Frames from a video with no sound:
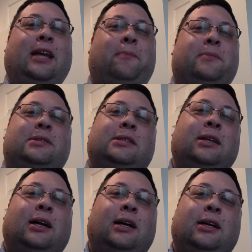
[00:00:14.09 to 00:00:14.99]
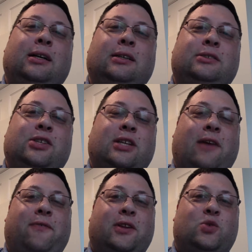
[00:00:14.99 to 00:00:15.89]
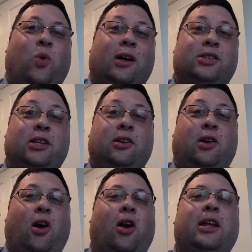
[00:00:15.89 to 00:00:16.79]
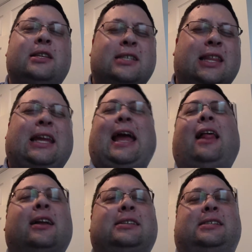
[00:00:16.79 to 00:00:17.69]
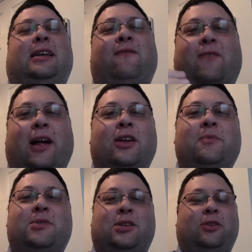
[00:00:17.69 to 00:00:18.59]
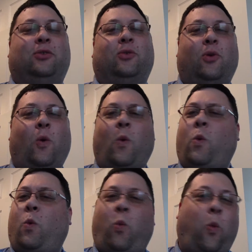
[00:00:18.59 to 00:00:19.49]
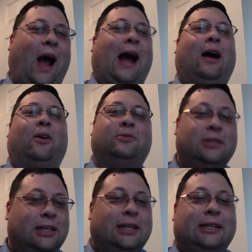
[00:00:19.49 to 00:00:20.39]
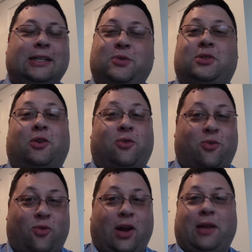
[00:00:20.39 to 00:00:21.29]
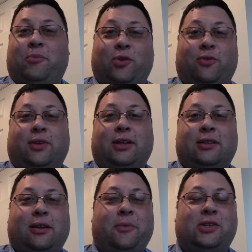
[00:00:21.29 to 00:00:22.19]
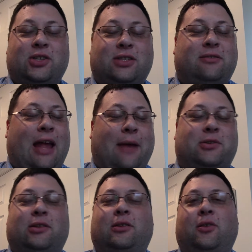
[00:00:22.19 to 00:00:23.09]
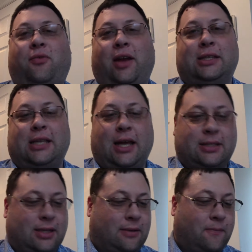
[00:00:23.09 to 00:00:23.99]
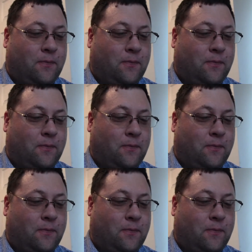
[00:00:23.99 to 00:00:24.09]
Yep. Just got finished watching Guardians of the Galaxy Volume 2. Wow. This was a great movie. I mean, just absolutely fantastic.